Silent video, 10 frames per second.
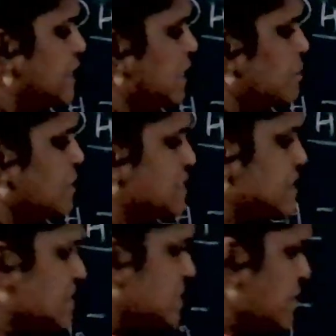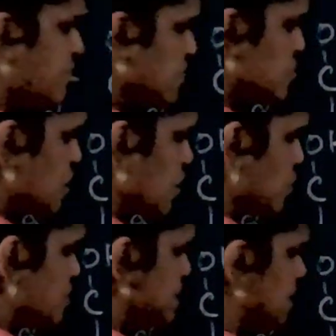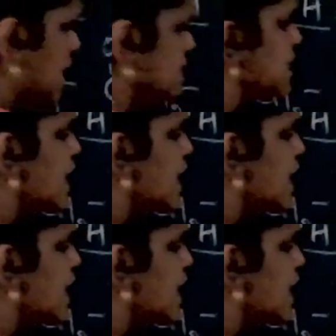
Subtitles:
that means this is the functional group starts